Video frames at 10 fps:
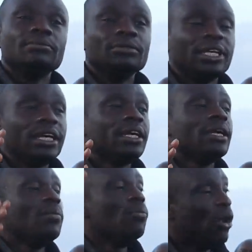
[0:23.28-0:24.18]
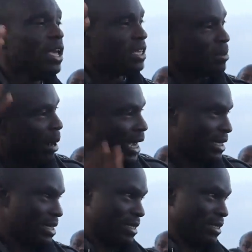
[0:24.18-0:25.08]
mzee Mwai
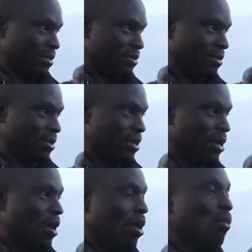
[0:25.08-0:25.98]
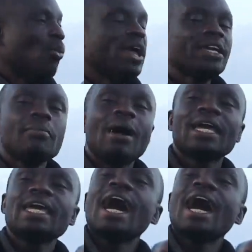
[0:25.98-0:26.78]
Kibaki. Mwai Kibaki